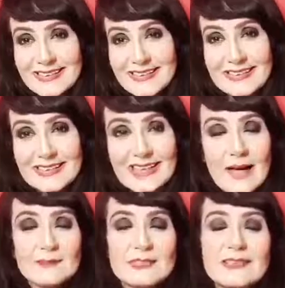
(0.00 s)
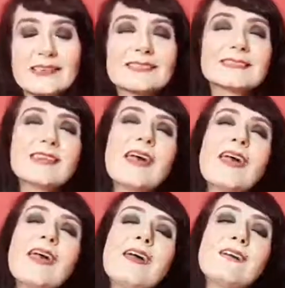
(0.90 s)
it encapsulates
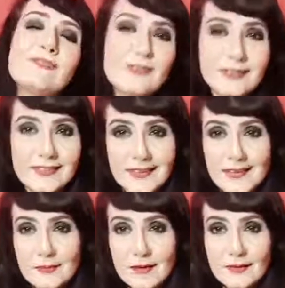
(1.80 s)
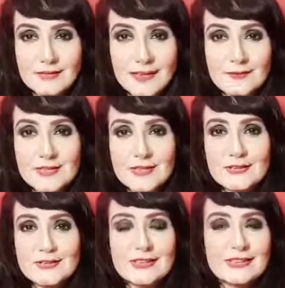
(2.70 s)
everything about
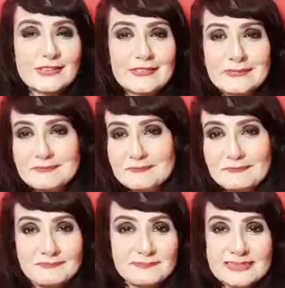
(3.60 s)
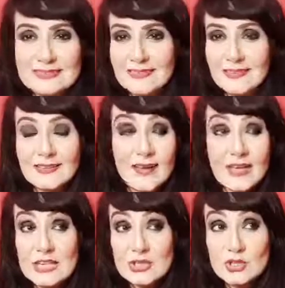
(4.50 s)
Neptune,
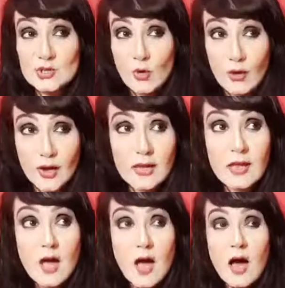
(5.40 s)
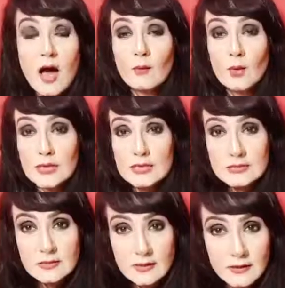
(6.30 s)
enjoy what is
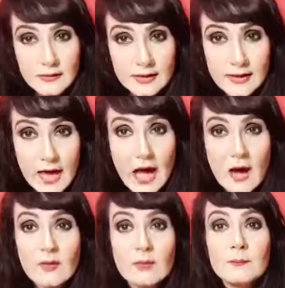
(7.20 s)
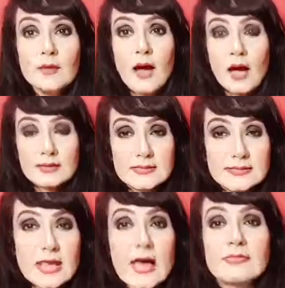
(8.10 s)
here and now.
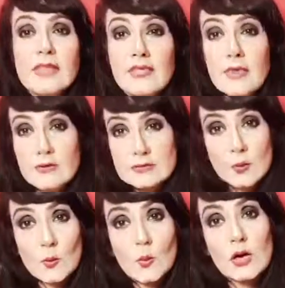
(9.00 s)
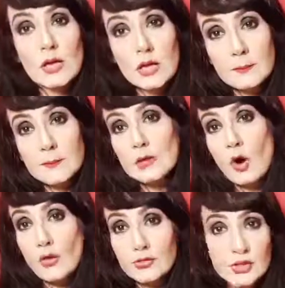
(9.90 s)
Understand that there is a world
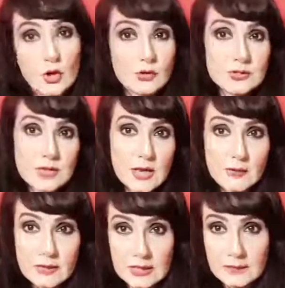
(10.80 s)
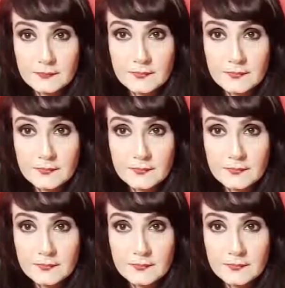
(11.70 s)
beyond the ordinary.